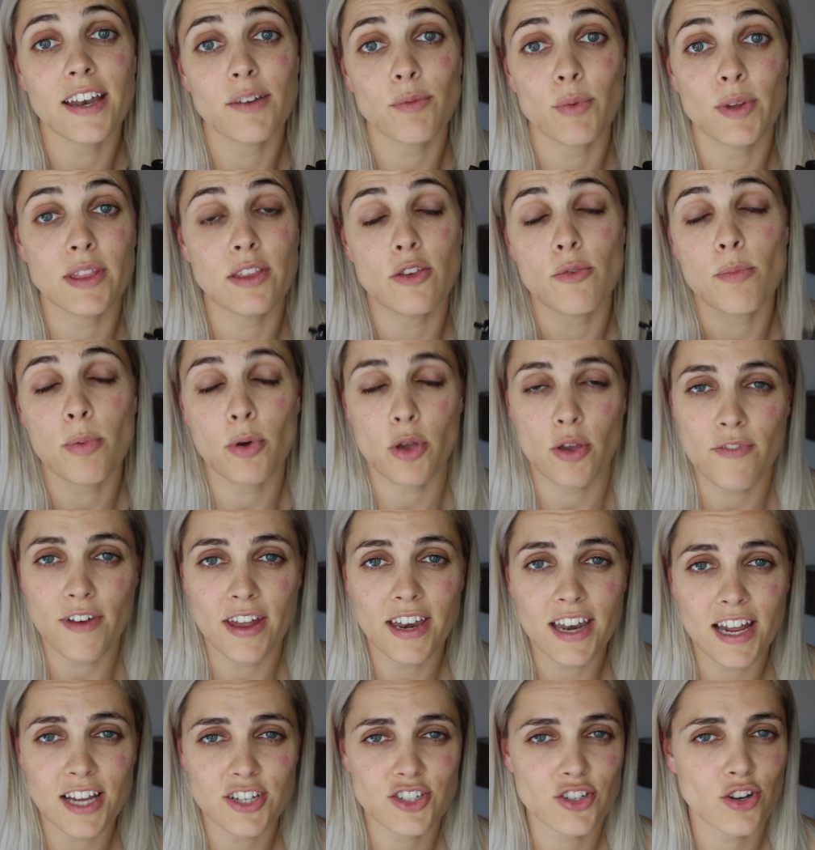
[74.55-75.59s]
when you put your
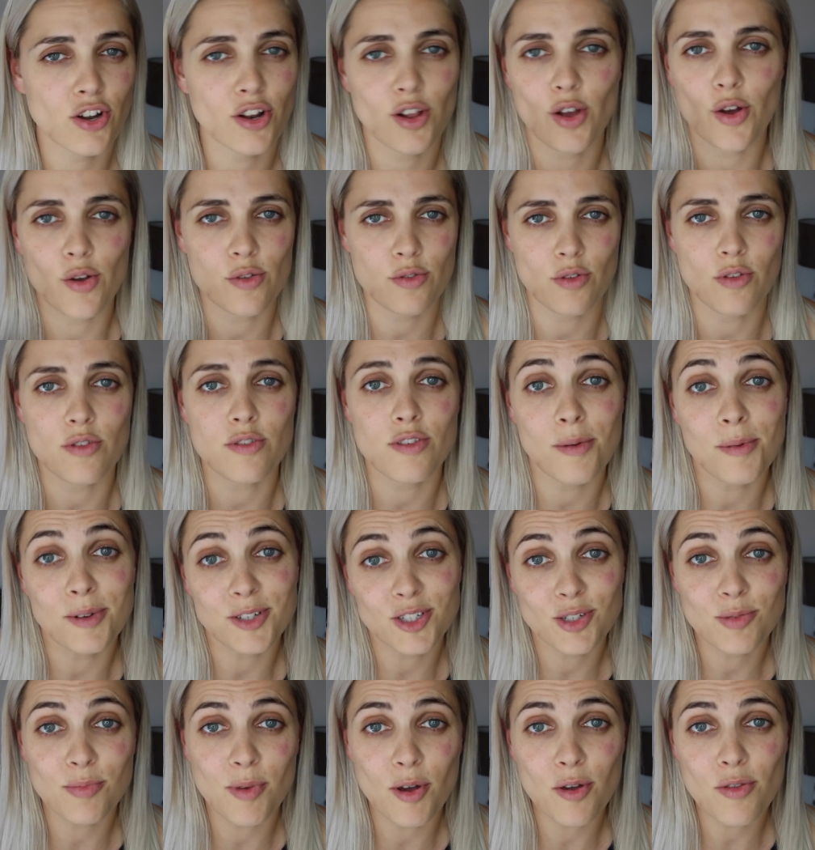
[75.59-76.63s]
foundation on, it goes on so
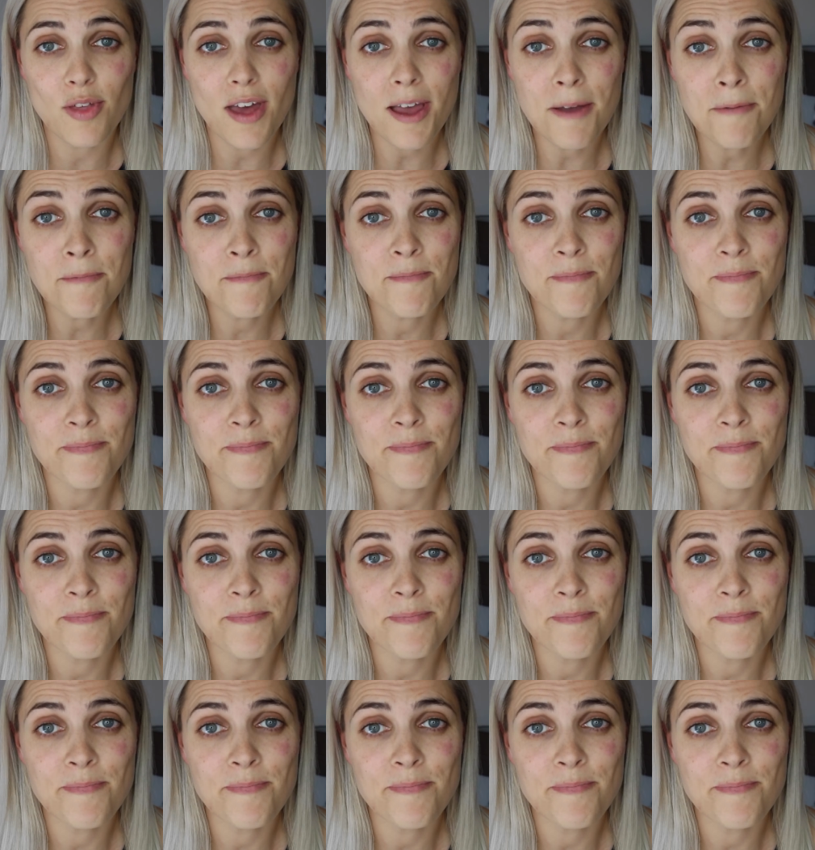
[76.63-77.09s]
much smoother.